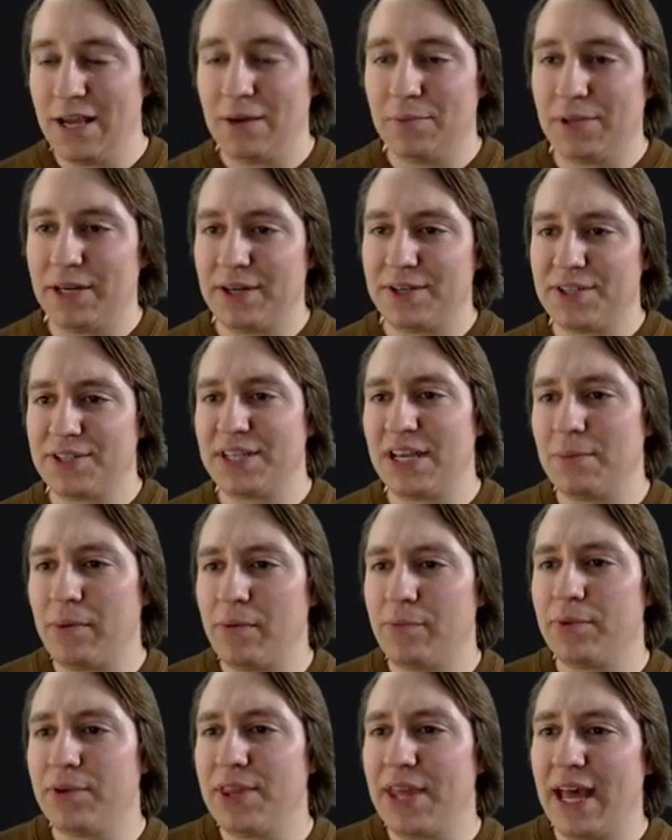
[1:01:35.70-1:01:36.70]
Planner says, I
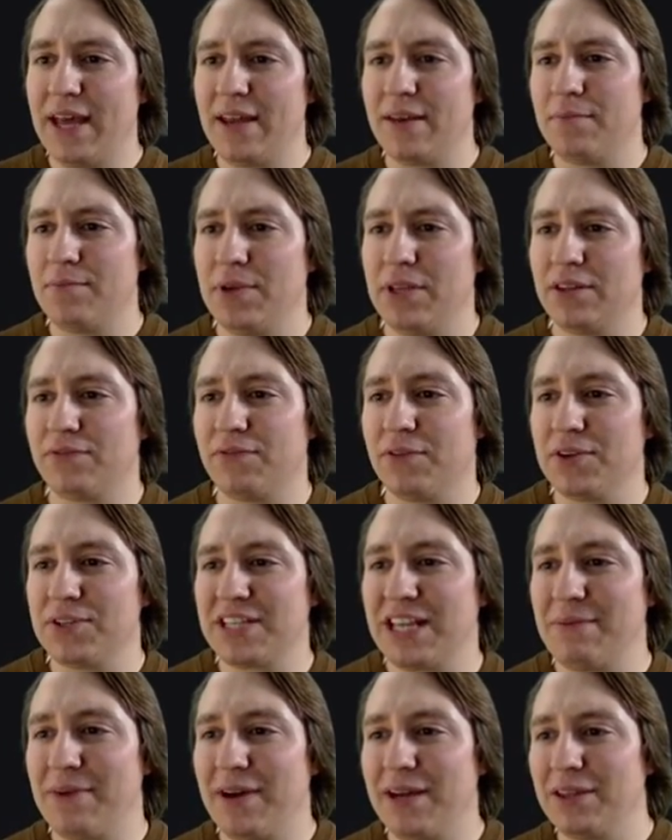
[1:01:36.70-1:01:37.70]
remember that being the first
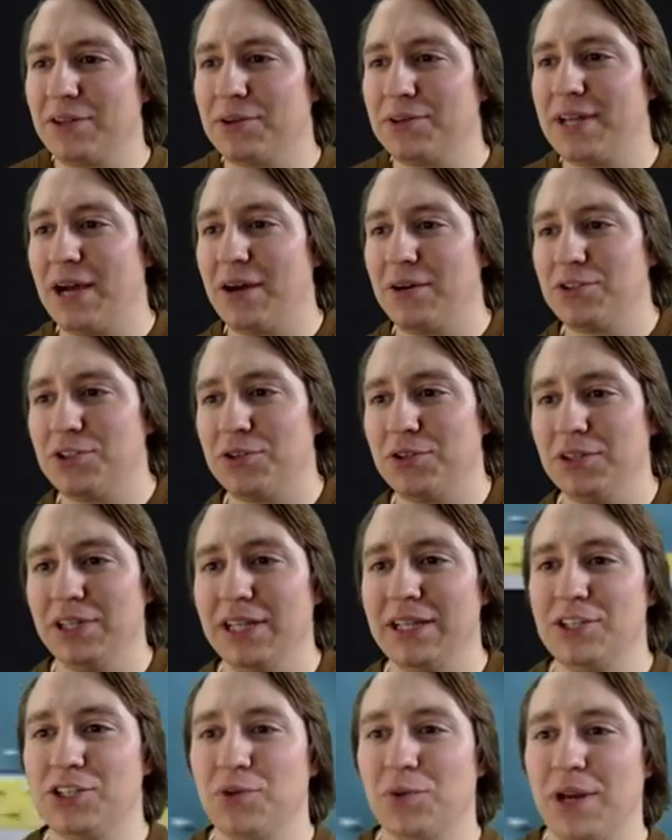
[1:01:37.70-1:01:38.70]
game I learned how to
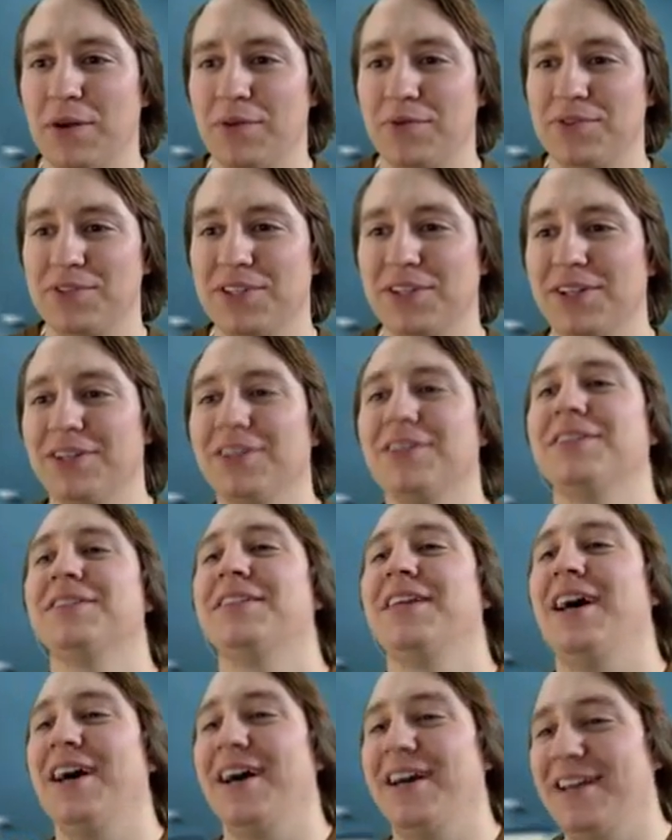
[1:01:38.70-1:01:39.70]
glitch when I was little.
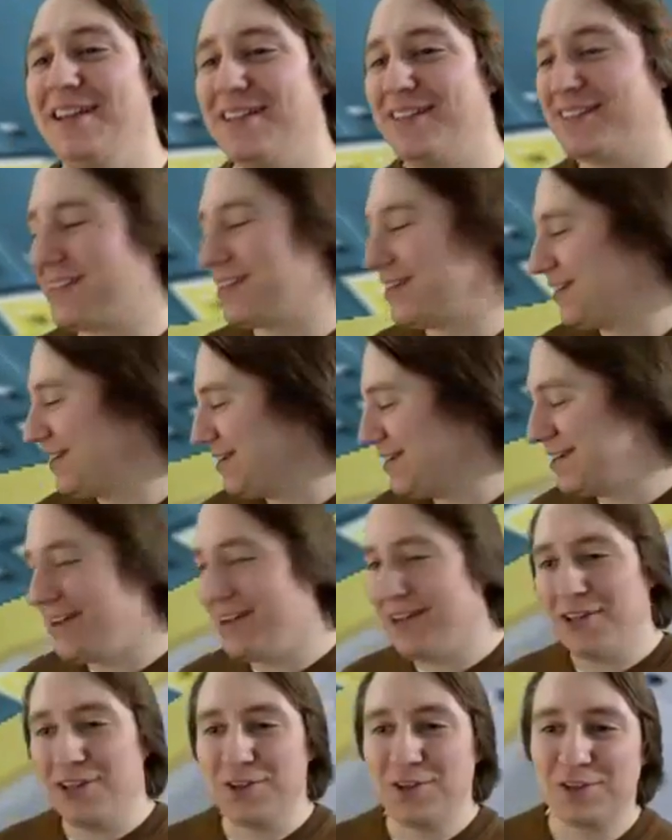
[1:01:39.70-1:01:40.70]
Nice.
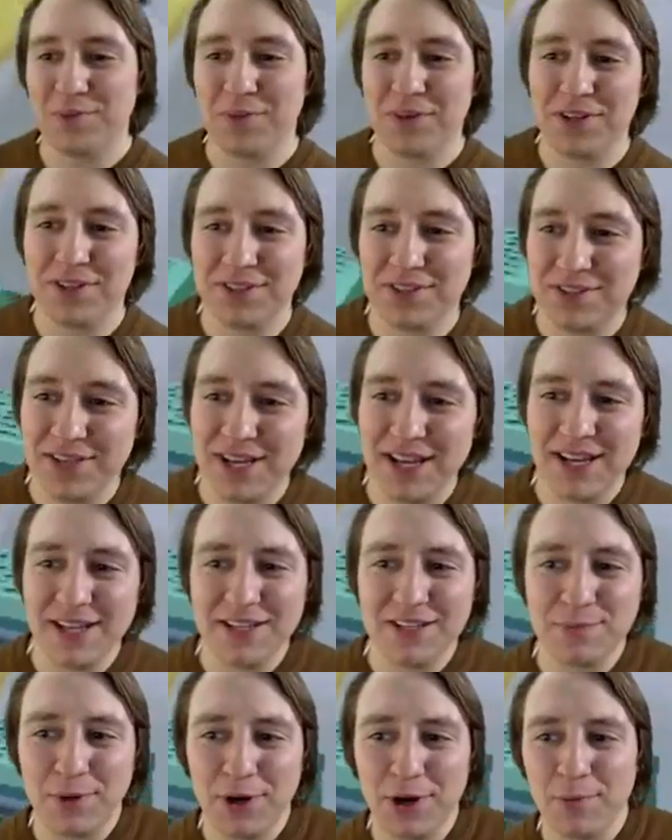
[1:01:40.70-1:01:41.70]
Lewis Mercer
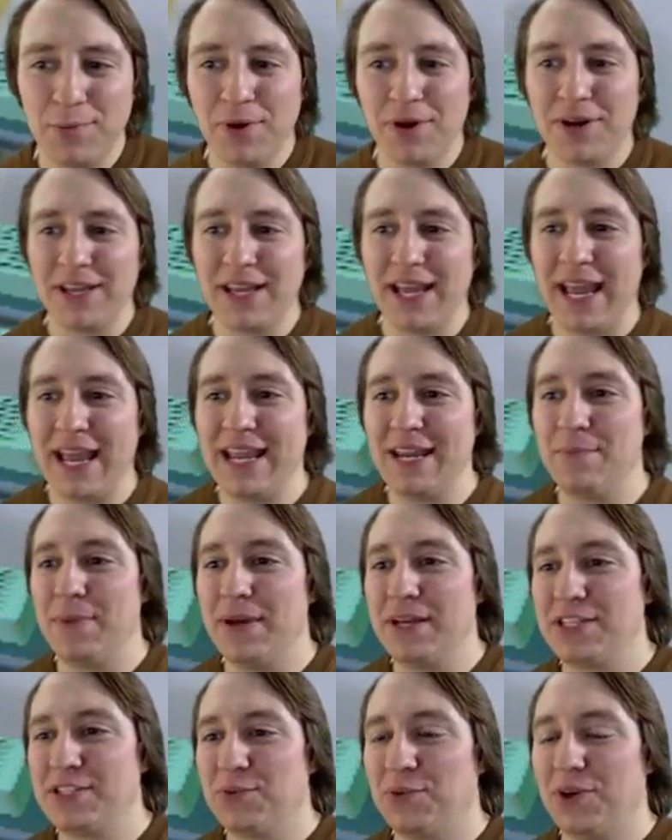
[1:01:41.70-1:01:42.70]
says, Mario Party 8,
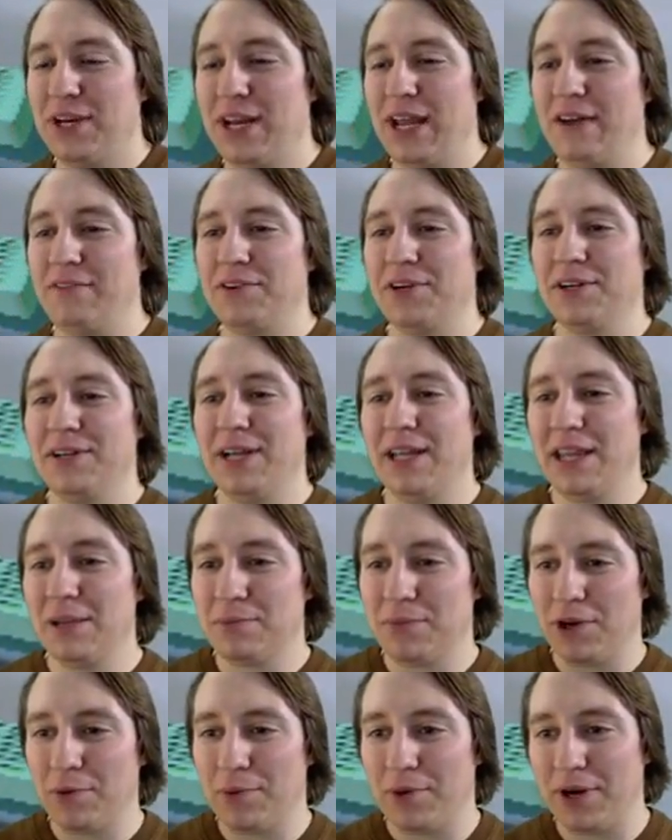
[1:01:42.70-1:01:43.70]
best one ever. I like
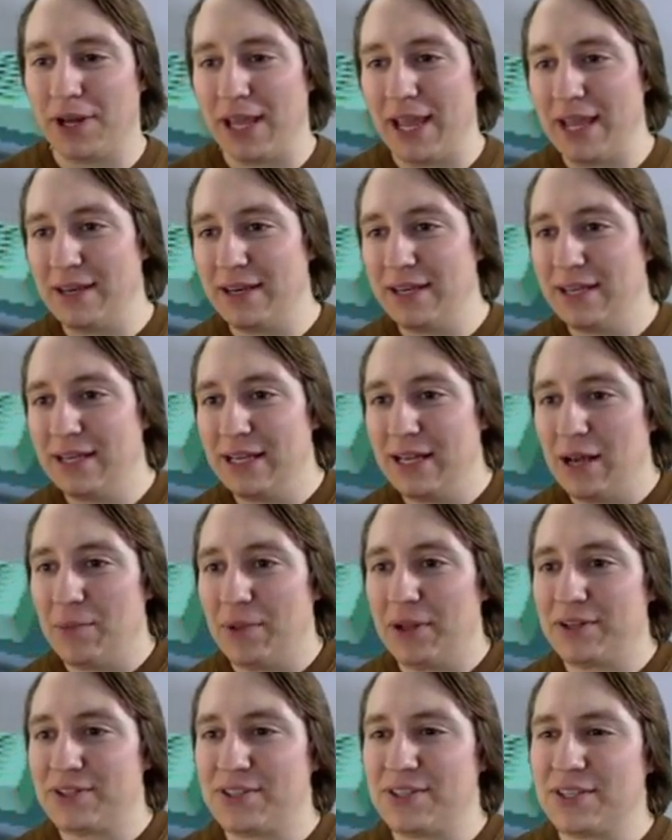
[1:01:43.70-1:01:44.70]
Mario Party 8.
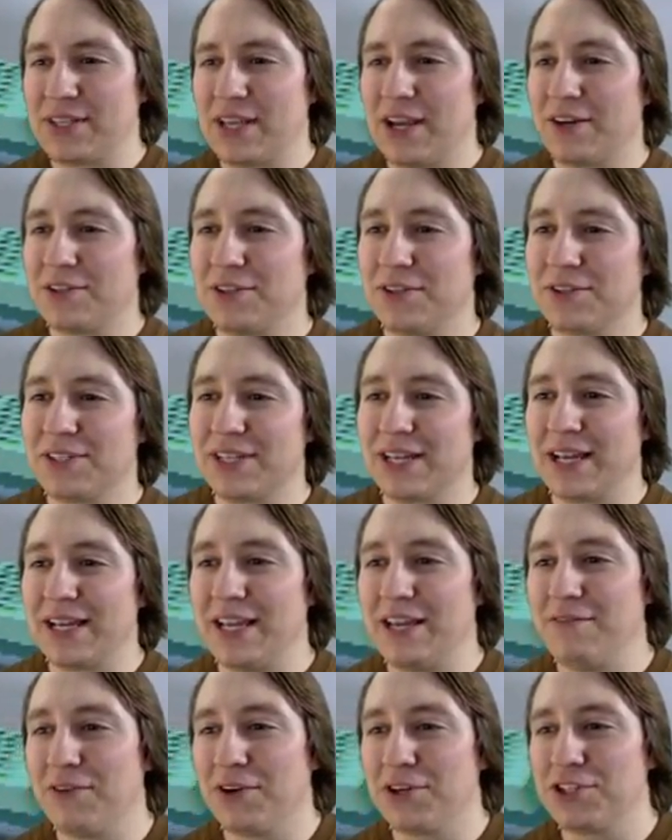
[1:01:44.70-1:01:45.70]
Planner says, this character looks like a
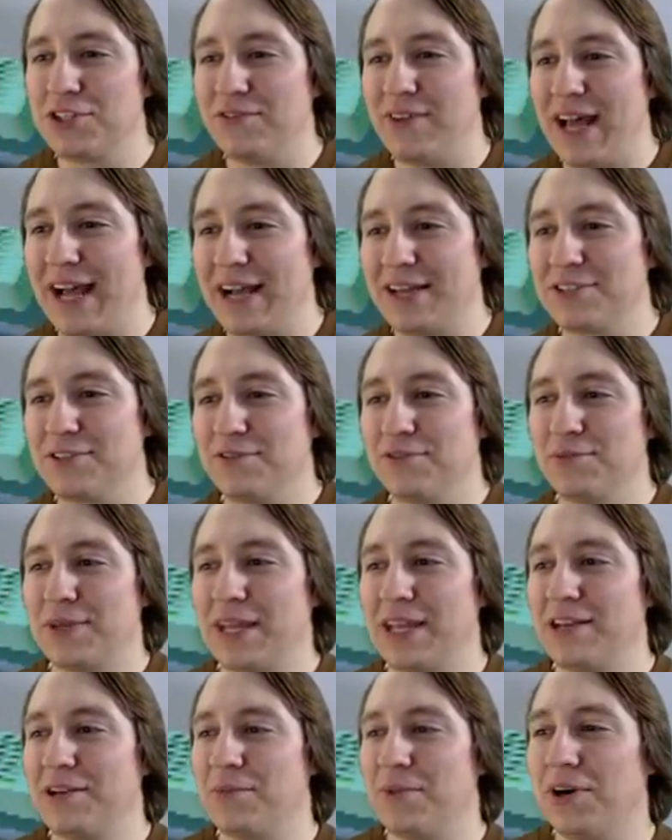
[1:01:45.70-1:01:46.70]
kid version of Axel from
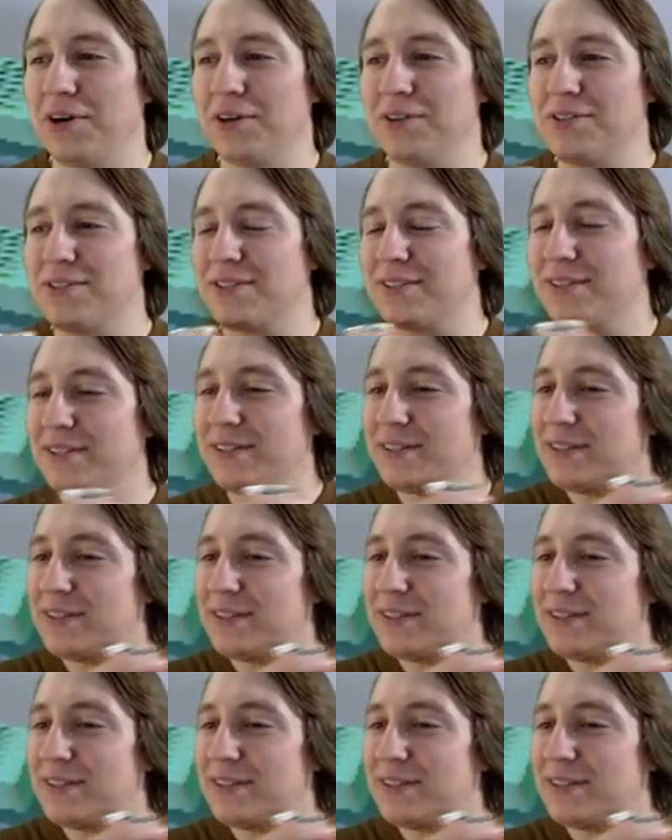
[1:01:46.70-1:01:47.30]
Kingdom Hearts.